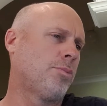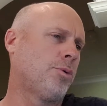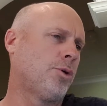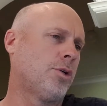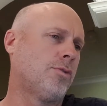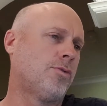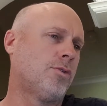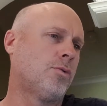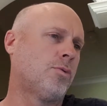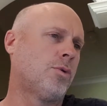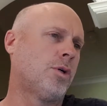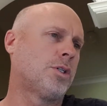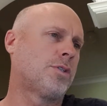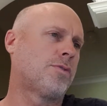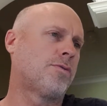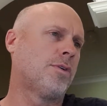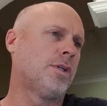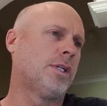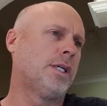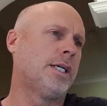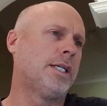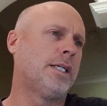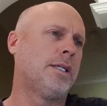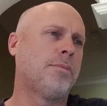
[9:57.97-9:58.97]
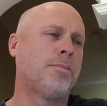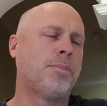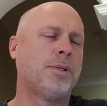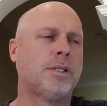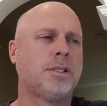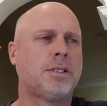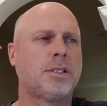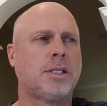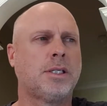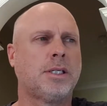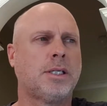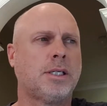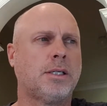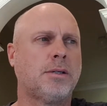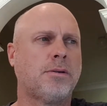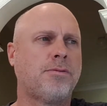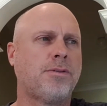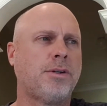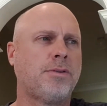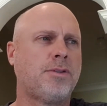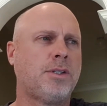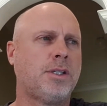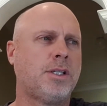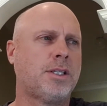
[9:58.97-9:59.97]
Beautiful watch for a lady, but
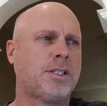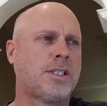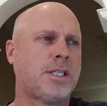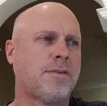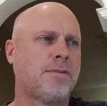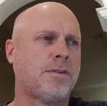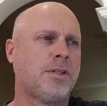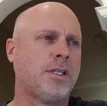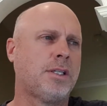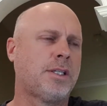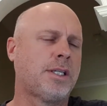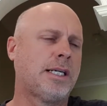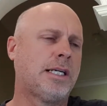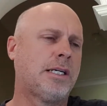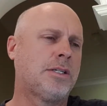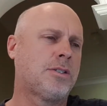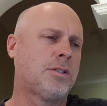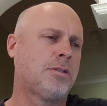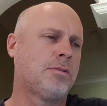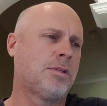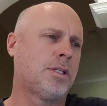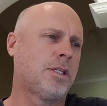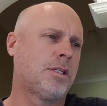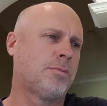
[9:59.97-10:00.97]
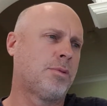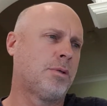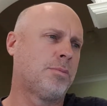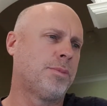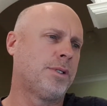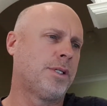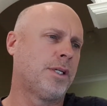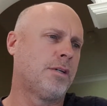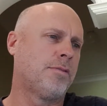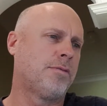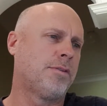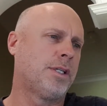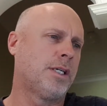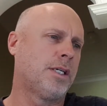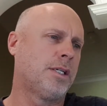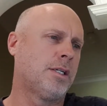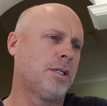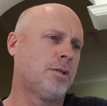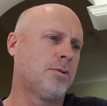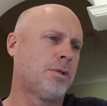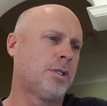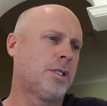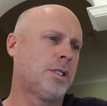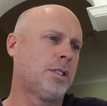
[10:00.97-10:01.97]
50 to 70,000. That'll probably go for that,
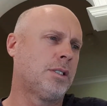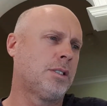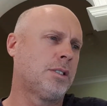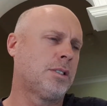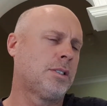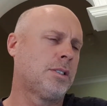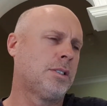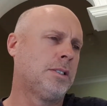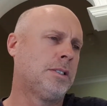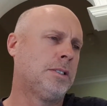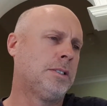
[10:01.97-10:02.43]
no worries.